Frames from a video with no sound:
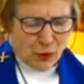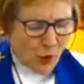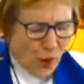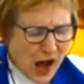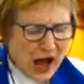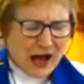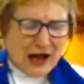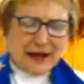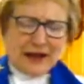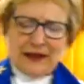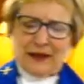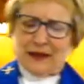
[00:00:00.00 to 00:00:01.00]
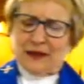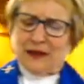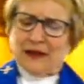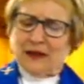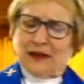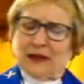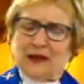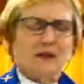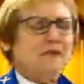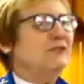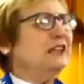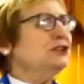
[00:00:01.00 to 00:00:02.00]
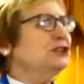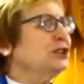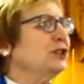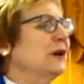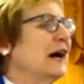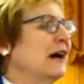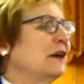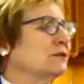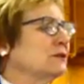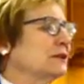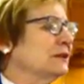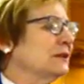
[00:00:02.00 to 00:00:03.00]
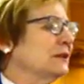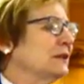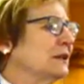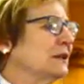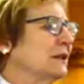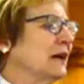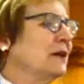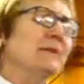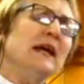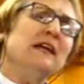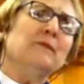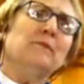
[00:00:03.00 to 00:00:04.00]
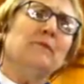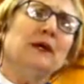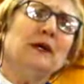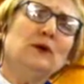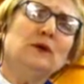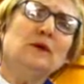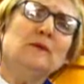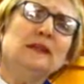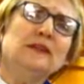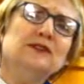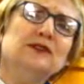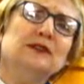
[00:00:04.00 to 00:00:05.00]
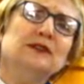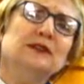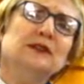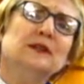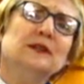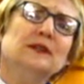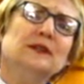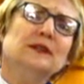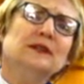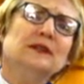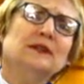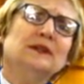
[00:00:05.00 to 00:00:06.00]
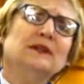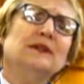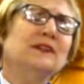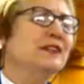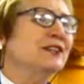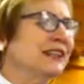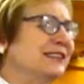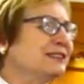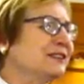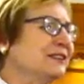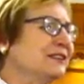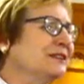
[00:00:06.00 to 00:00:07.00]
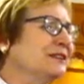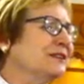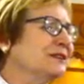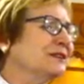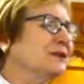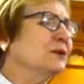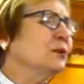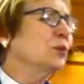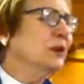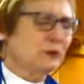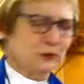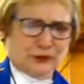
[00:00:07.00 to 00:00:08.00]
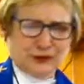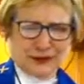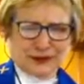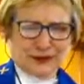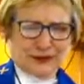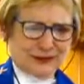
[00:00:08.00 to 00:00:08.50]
Why venture out and make a pilgrimage to the desolate wilderness?